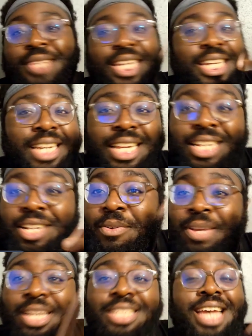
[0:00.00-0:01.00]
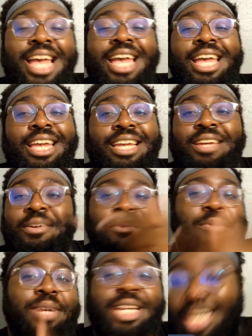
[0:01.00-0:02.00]
It ain't a quick tag
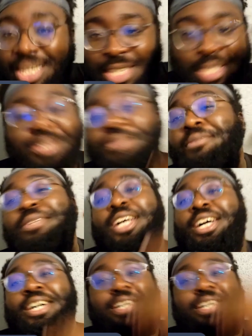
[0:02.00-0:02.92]
without a scoop yawn.